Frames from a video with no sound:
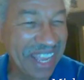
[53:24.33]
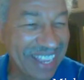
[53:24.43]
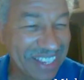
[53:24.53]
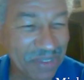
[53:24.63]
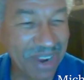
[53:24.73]

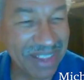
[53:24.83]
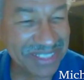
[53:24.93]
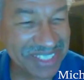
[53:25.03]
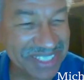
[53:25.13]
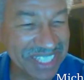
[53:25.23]
And Ron
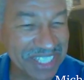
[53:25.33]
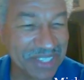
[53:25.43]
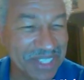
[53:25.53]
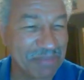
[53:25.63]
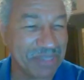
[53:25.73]
just said
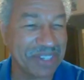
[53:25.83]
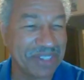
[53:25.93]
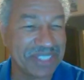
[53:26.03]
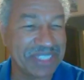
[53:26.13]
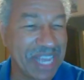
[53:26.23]
he'll let me
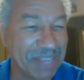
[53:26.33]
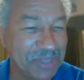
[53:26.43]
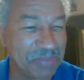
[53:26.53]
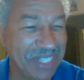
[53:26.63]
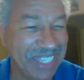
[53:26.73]
know the top
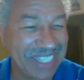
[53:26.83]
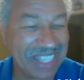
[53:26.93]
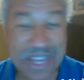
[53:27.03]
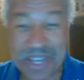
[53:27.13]
speed.